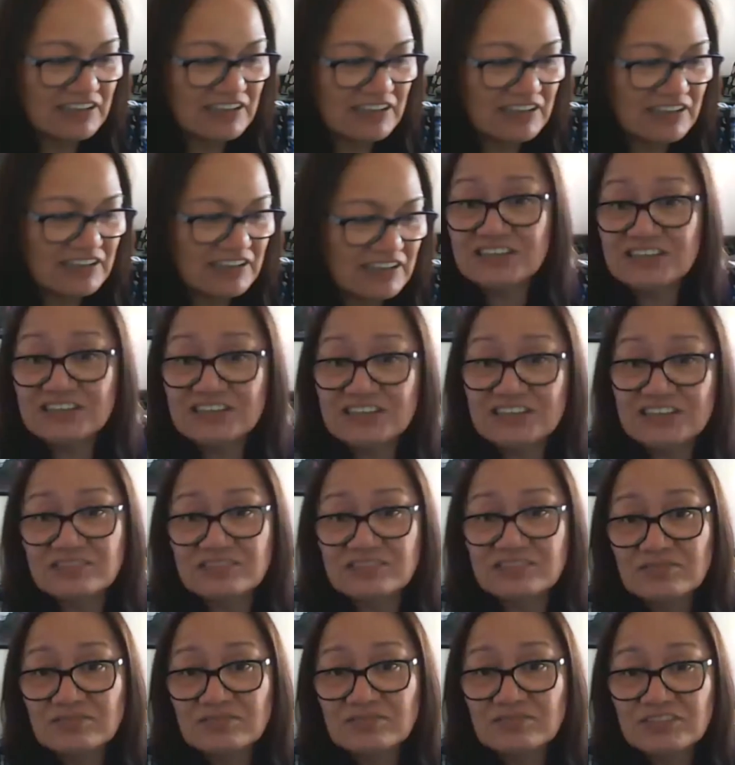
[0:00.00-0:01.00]
And we
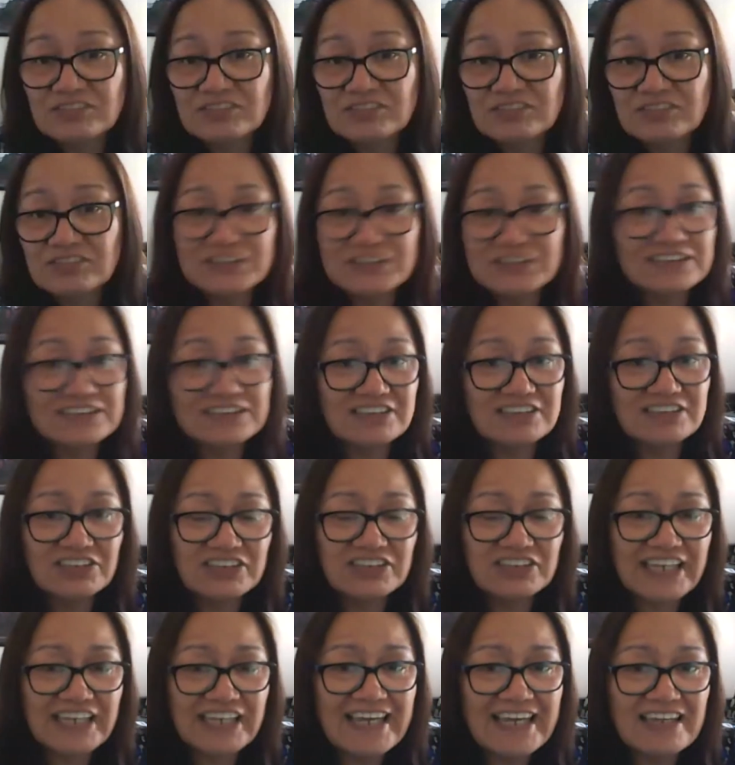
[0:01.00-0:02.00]
did, because we didn't
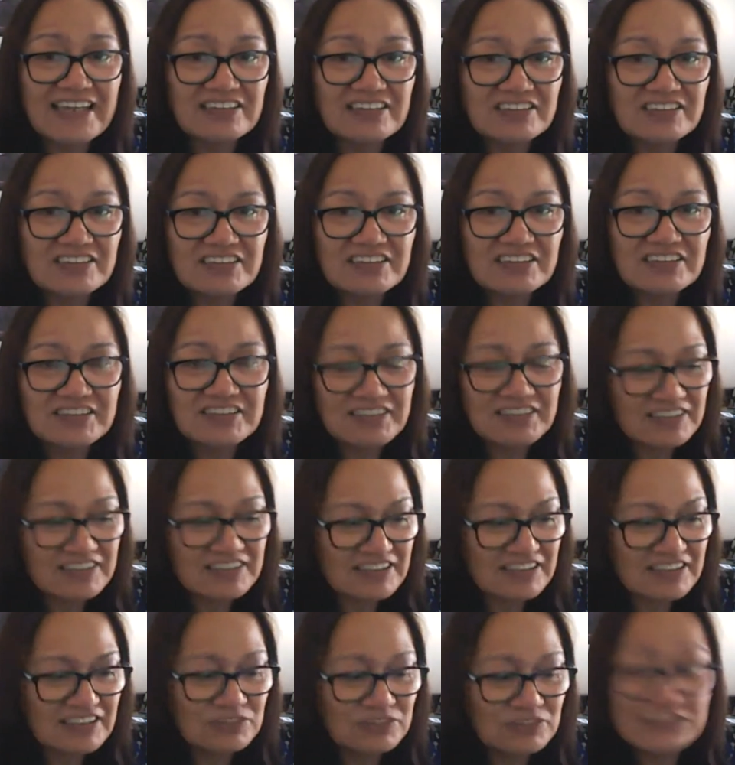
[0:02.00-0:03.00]
own a car.
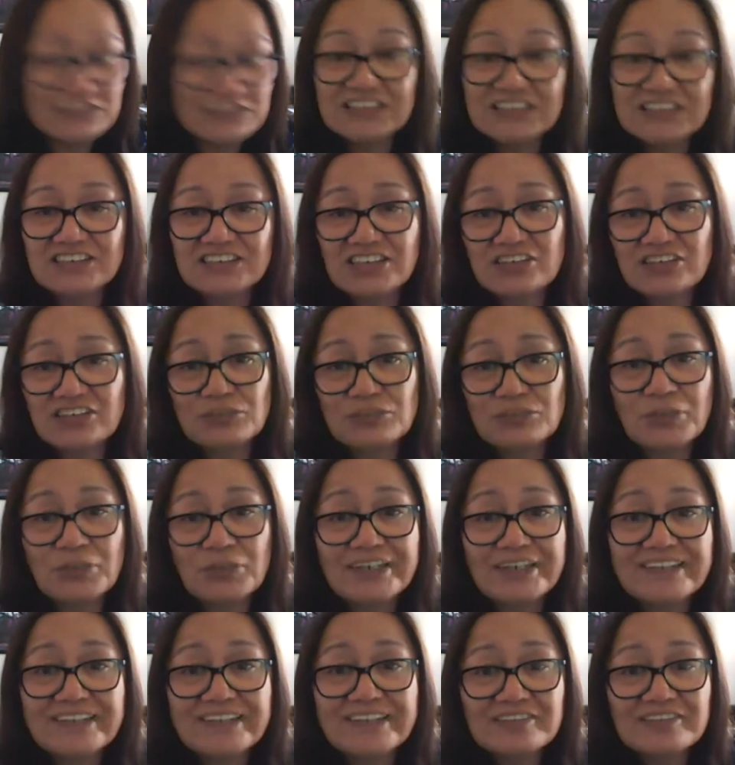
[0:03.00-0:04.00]
We didn't own a
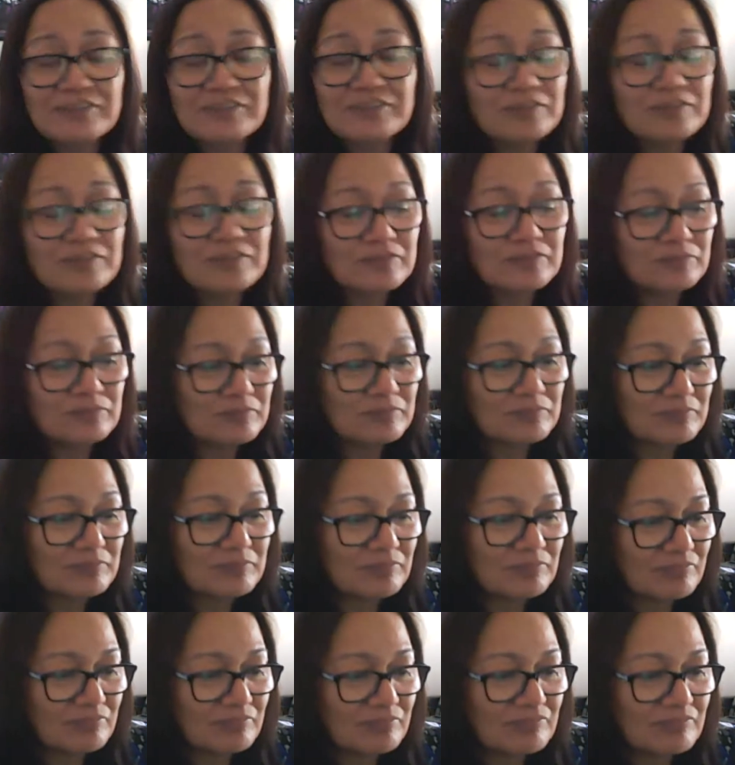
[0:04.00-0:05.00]
bike.
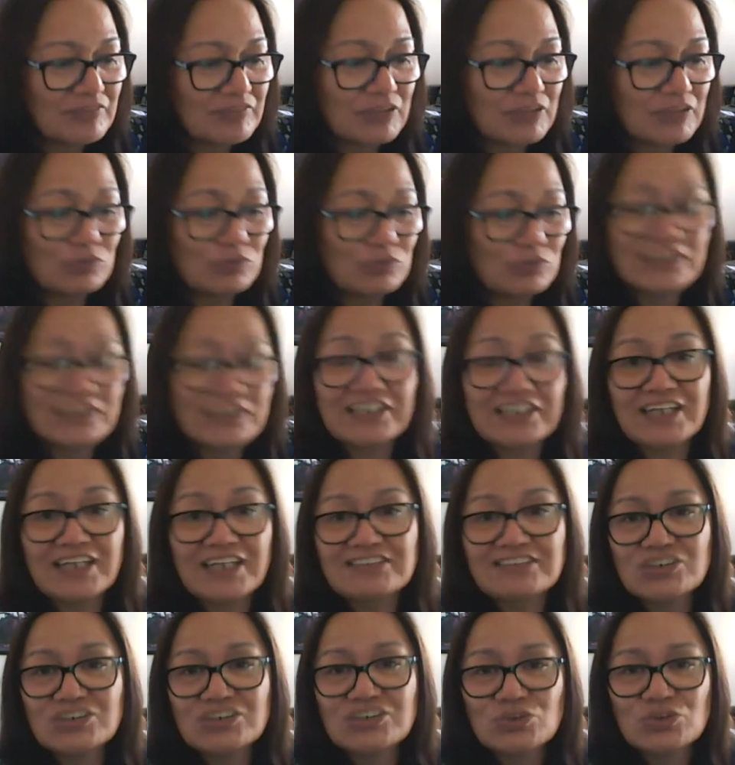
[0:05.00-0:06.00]
And when it came
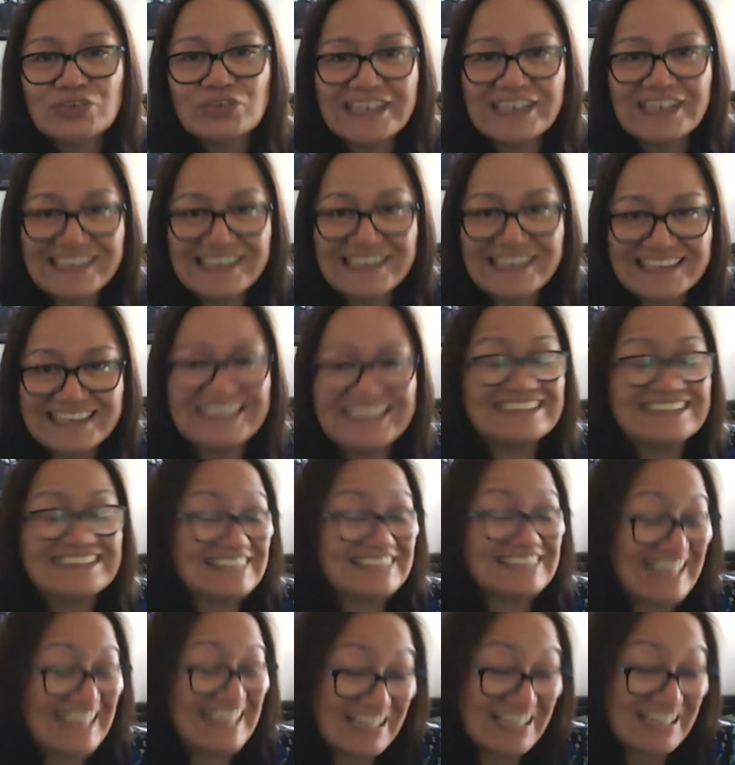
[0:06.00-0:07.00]
to organic
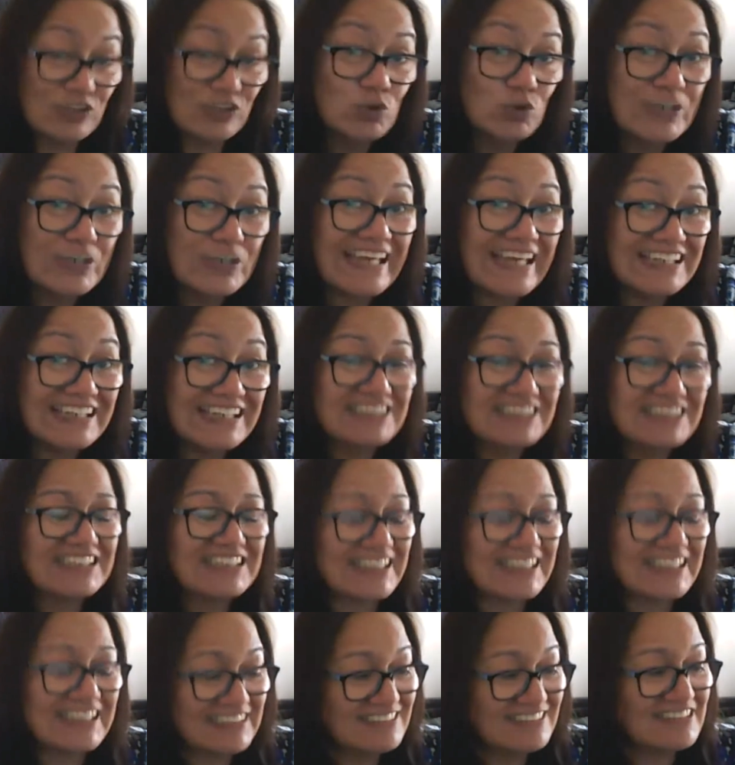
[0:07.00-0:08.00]

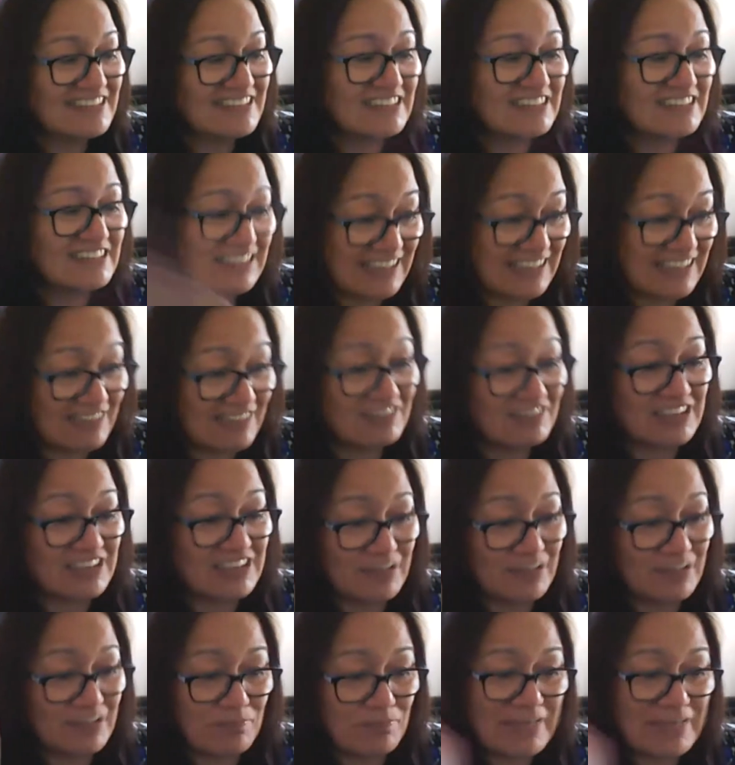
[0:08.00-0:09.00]
days, oh, that was the
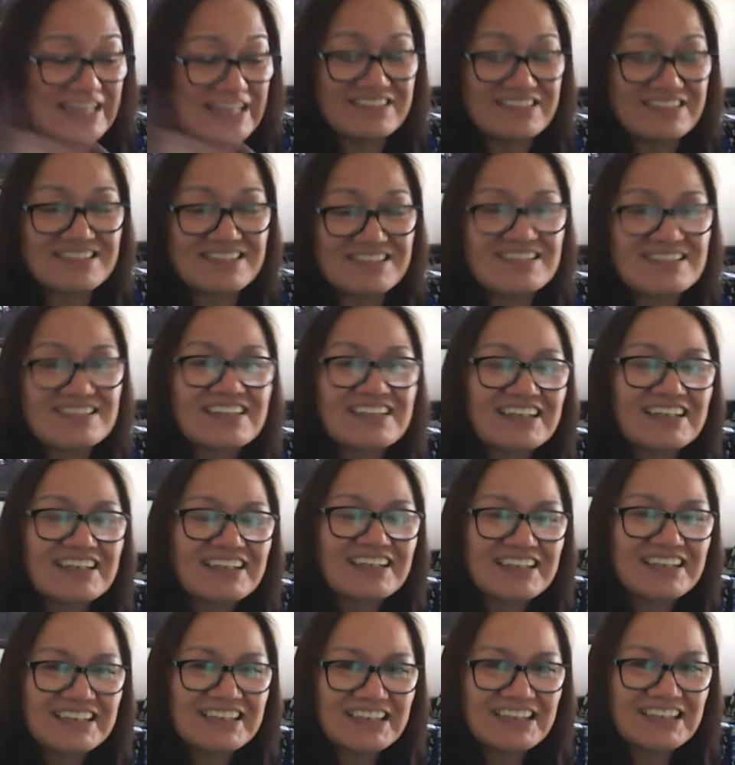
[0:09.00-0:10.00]
best.
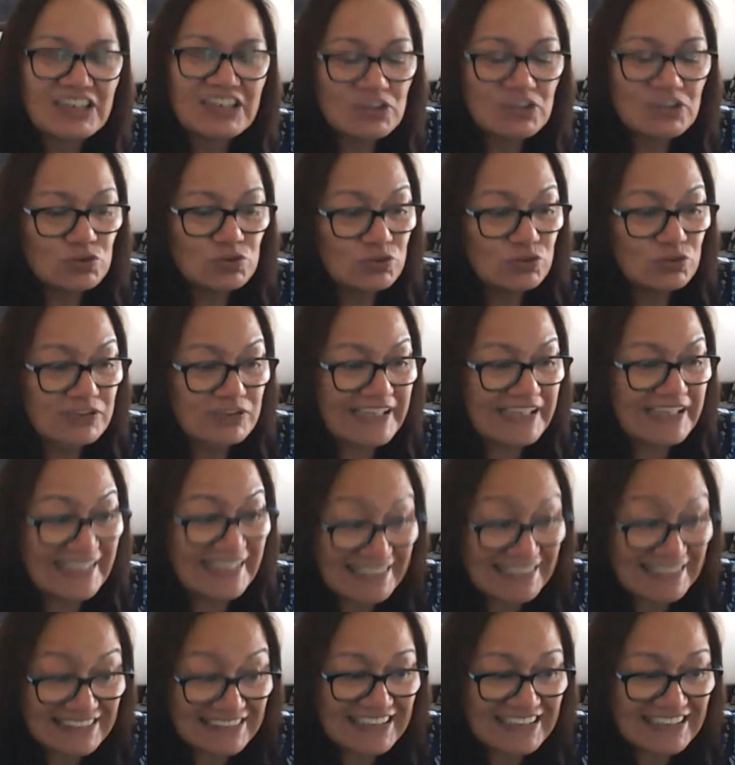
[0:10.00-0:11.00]
Organic
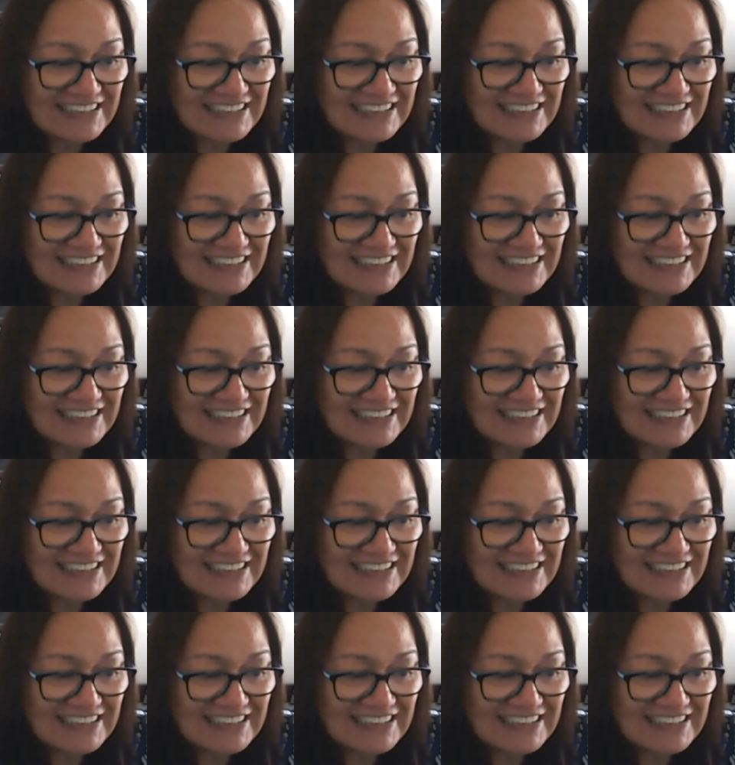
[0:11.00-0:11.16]
days,